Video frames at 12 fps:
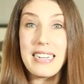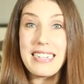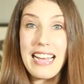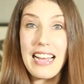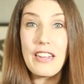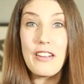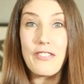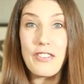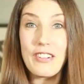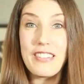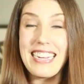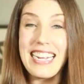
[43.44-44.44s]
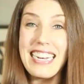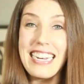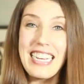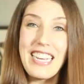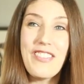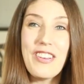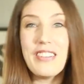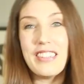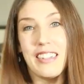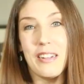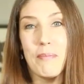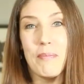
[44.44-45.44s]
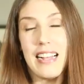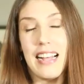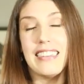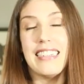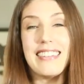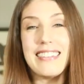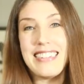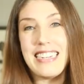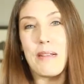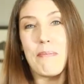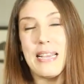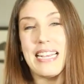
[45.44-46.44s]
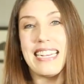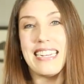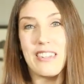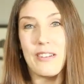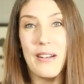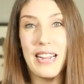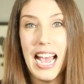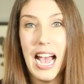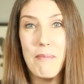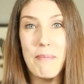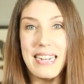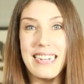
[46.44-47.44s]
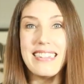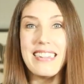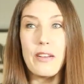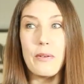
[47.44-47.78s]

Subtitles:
want to tell you firsthand and give you a little sneak peek into what happened